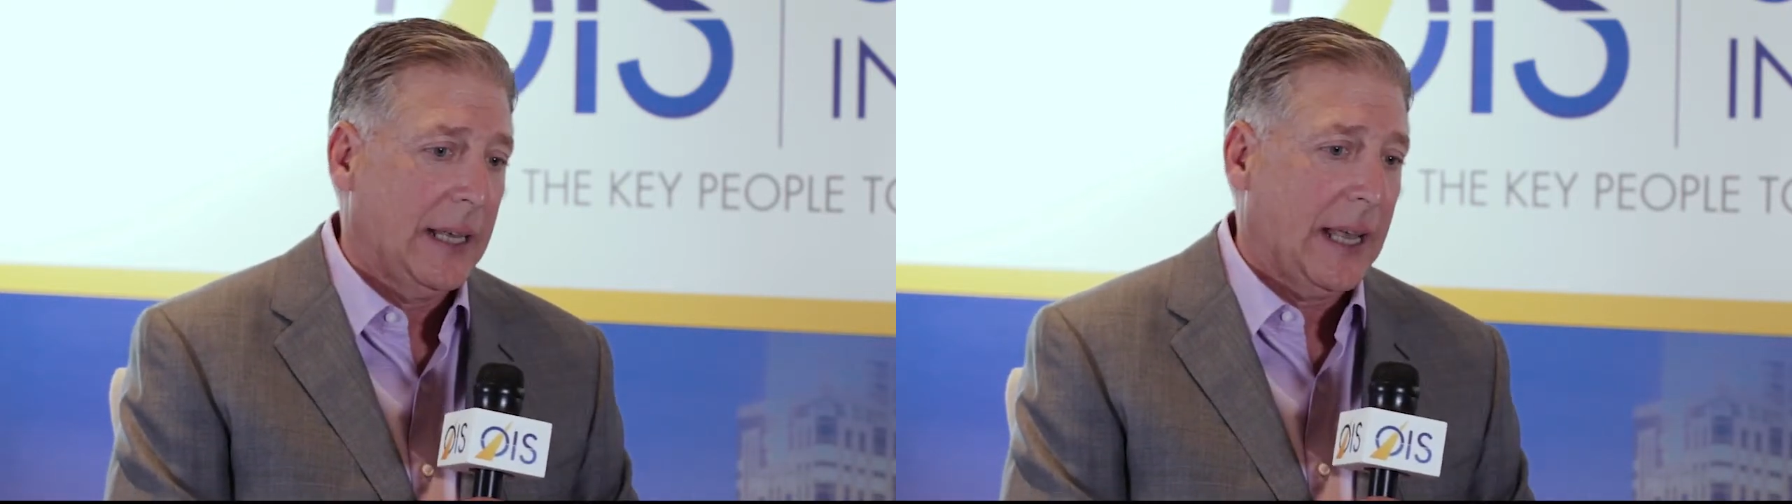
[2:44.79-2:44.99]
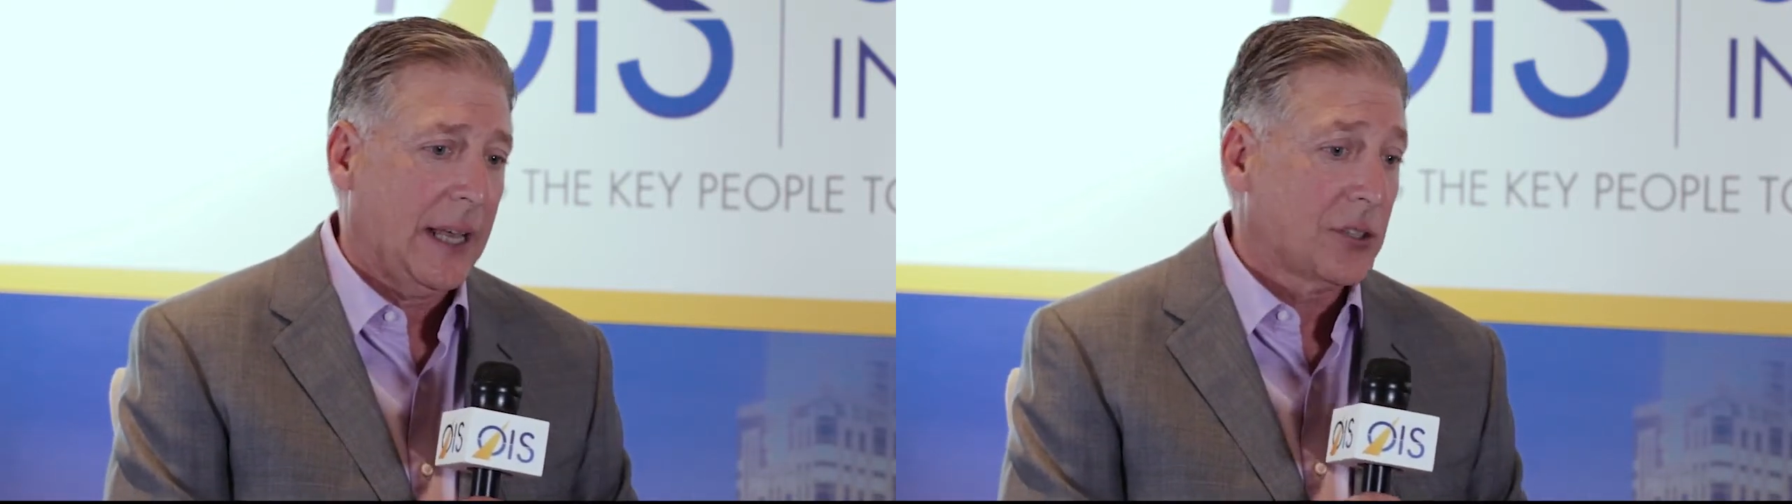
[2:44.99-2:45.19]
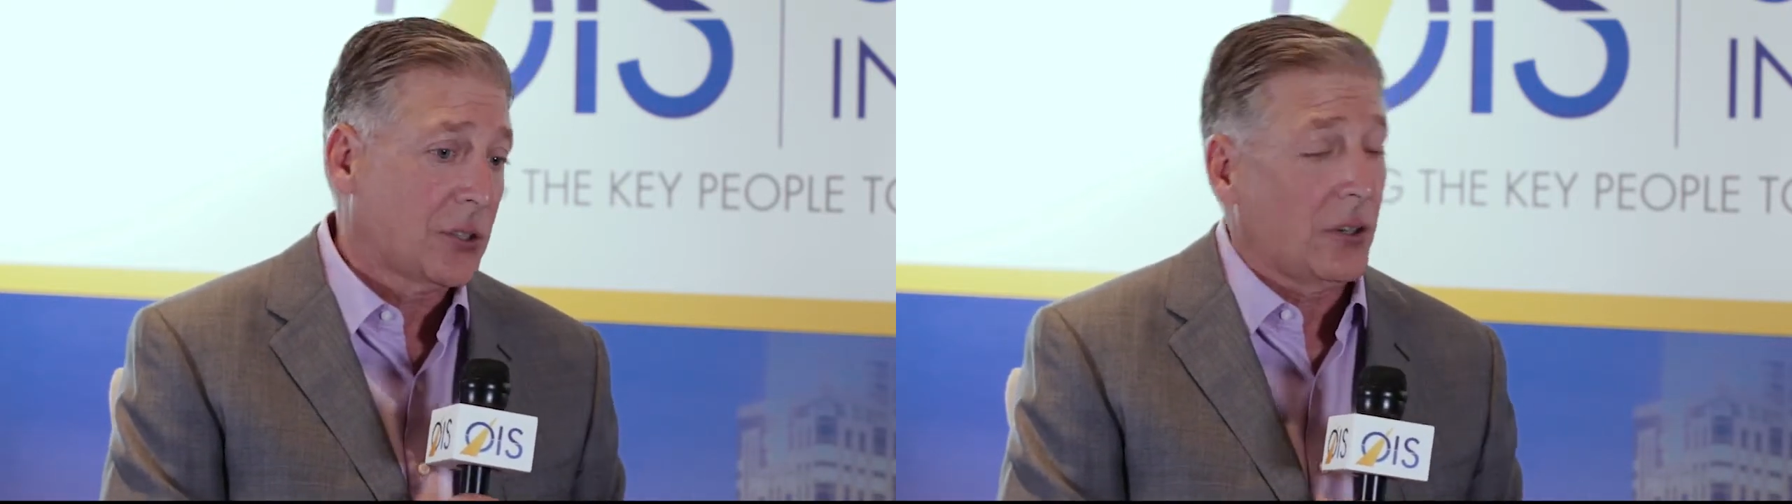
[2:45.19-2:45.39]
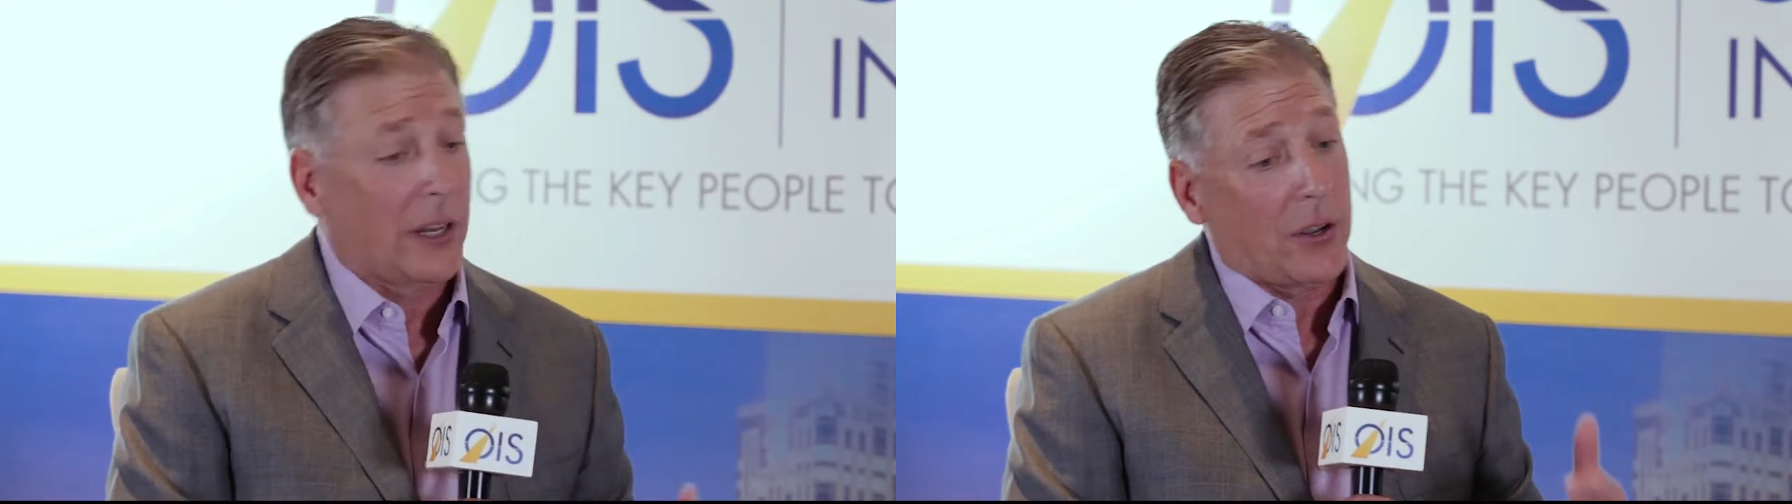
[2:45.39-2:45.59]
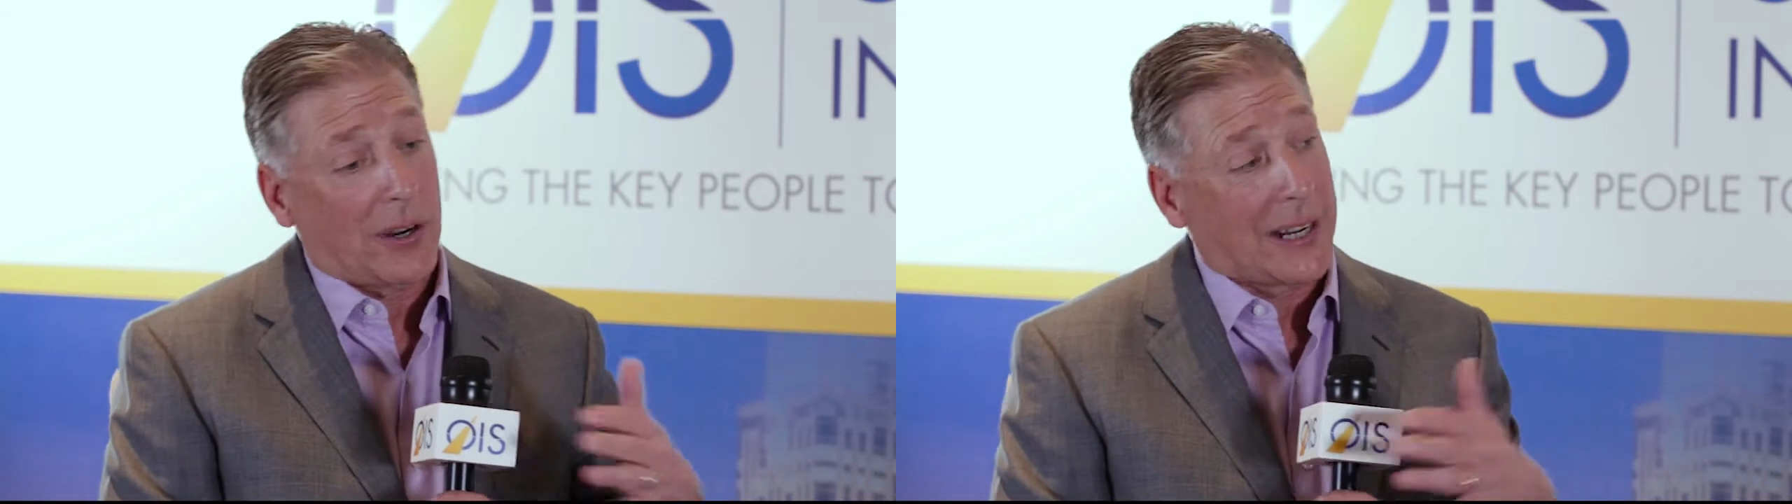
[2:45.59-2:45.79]
and
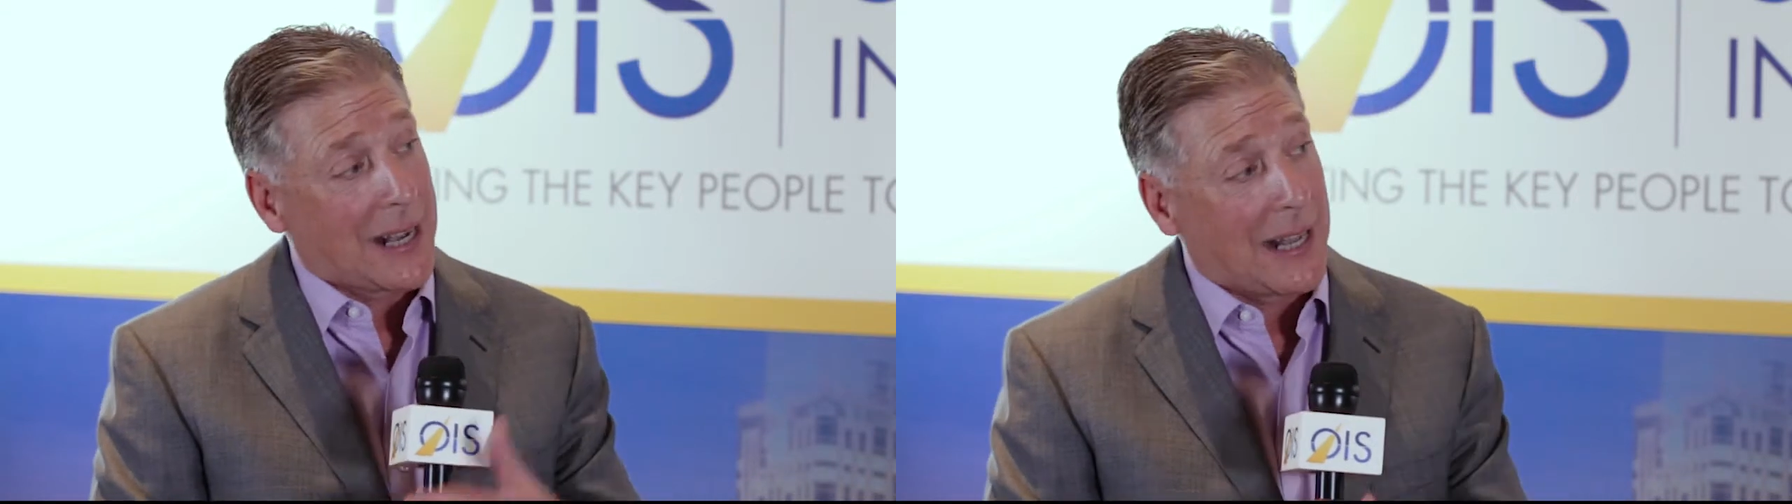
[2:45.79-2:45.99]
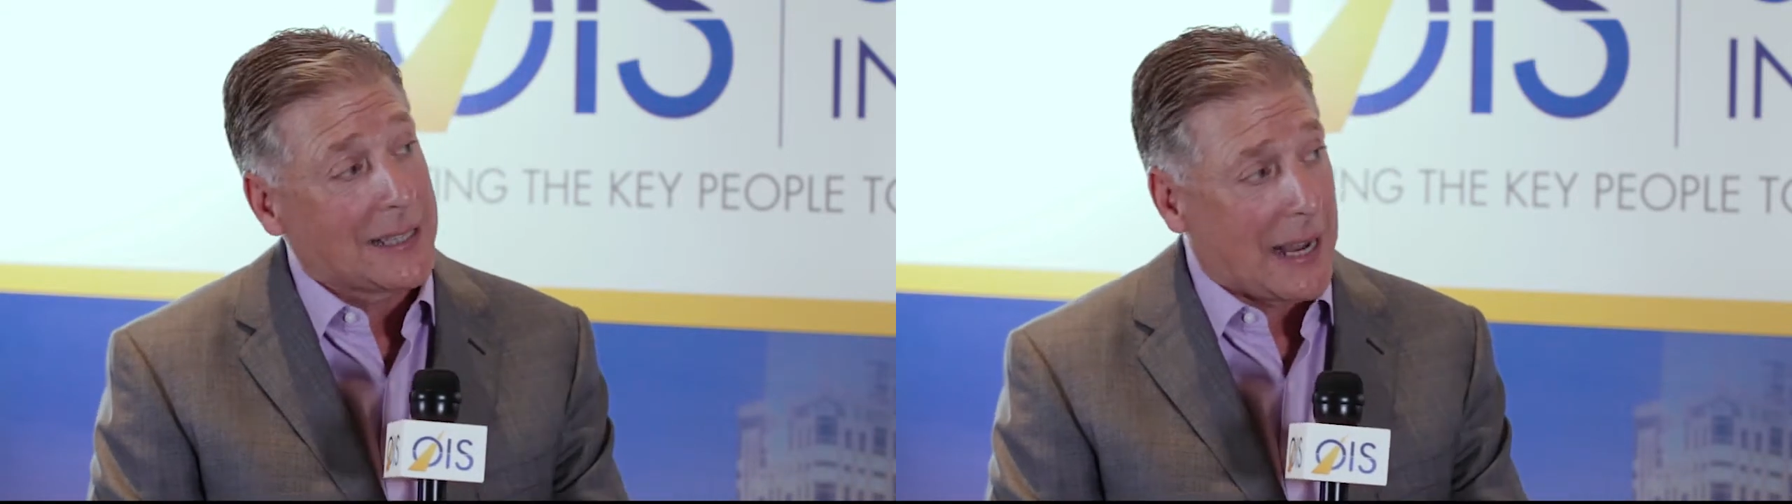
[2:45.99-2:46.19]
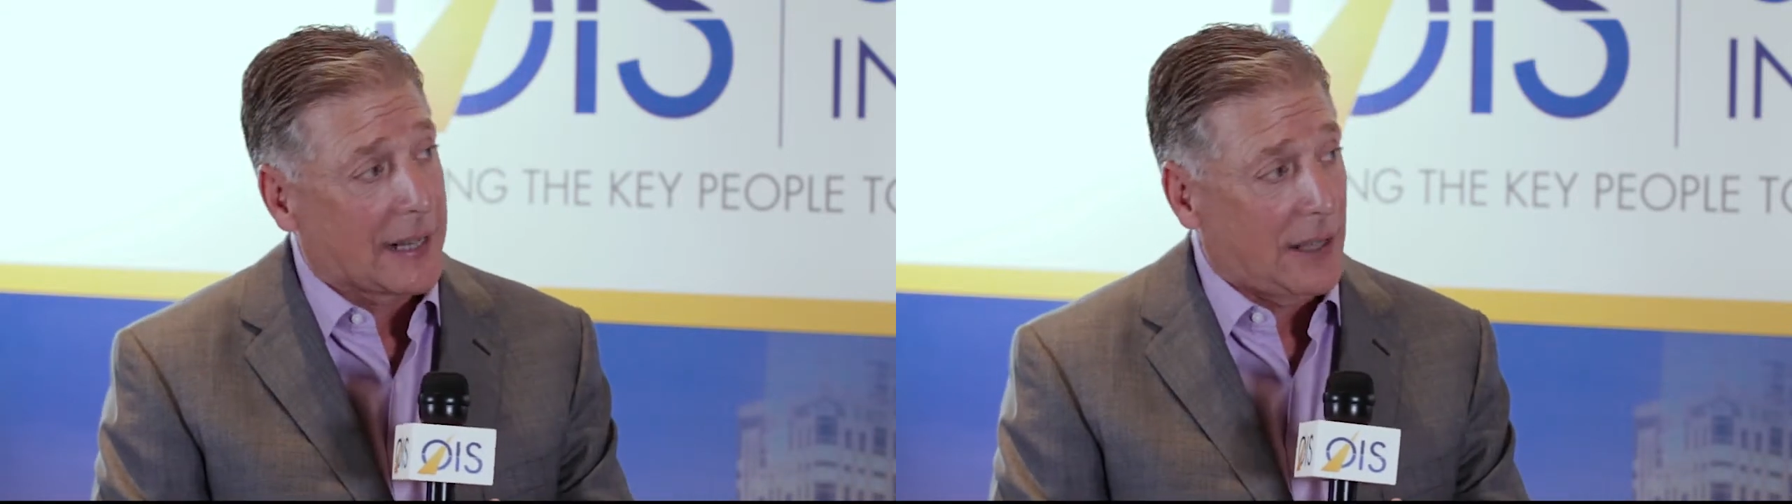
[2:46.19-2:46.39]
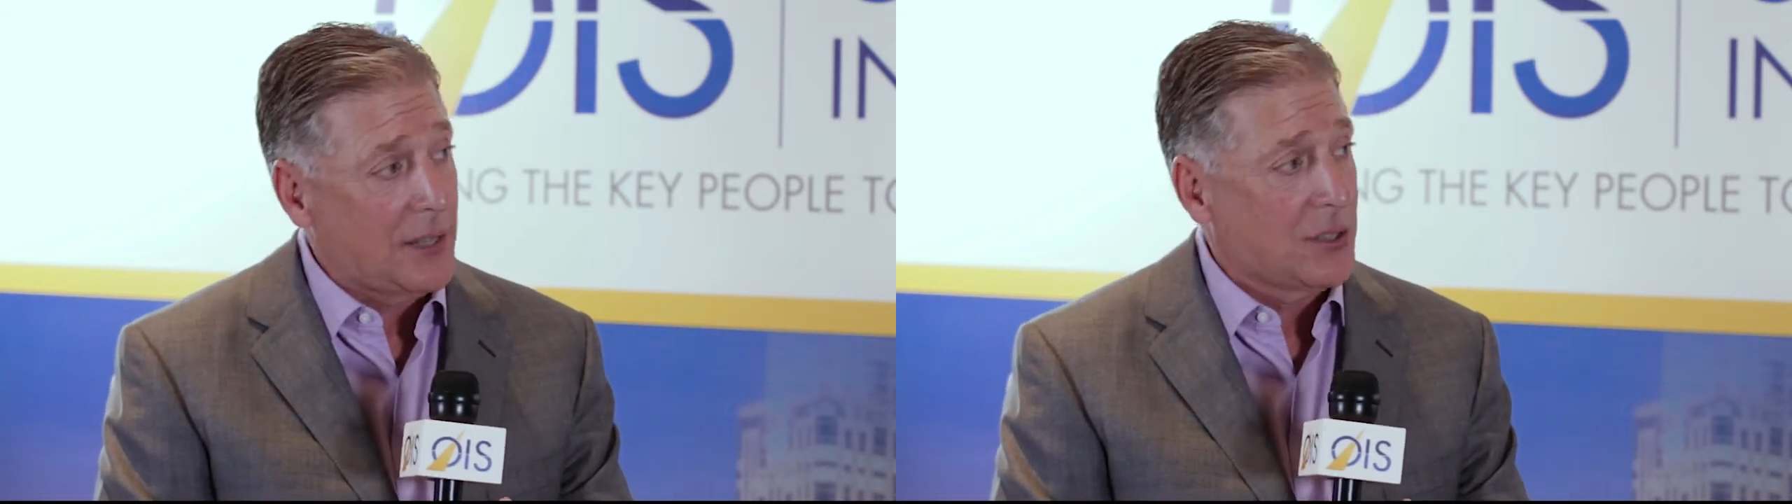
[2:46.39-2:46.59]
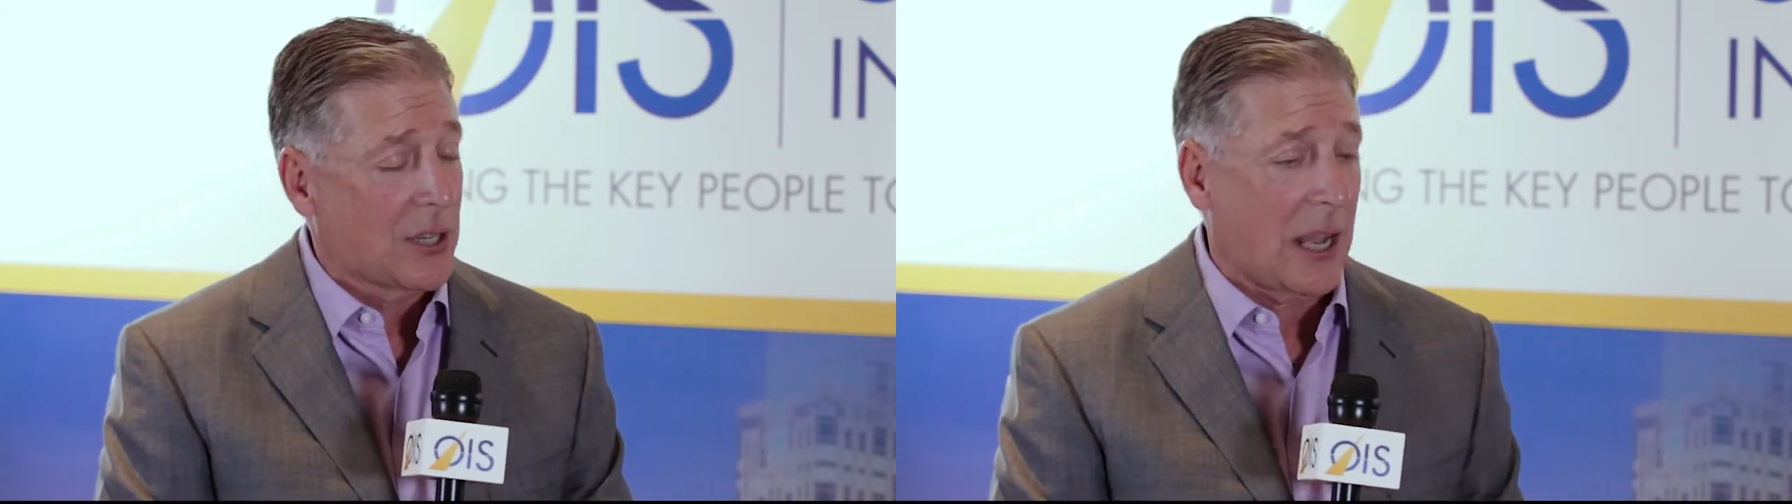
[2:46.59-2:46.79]
certainly on the contact
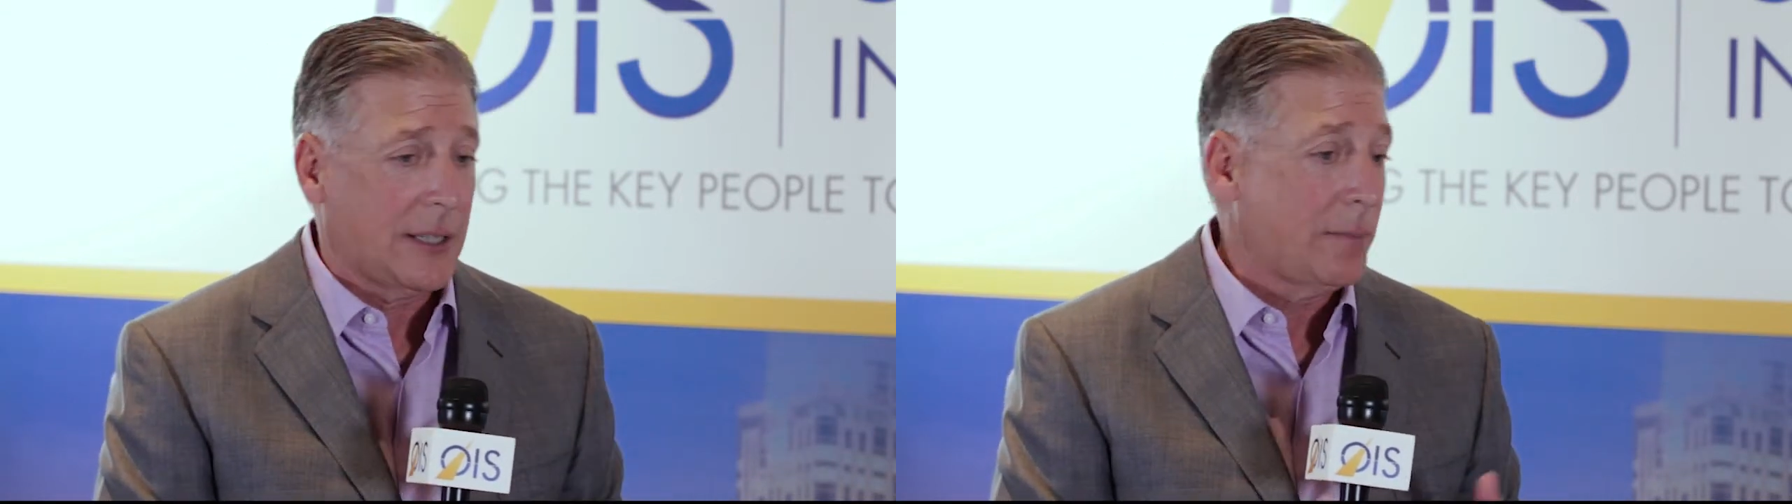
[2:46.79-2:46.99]
lens side,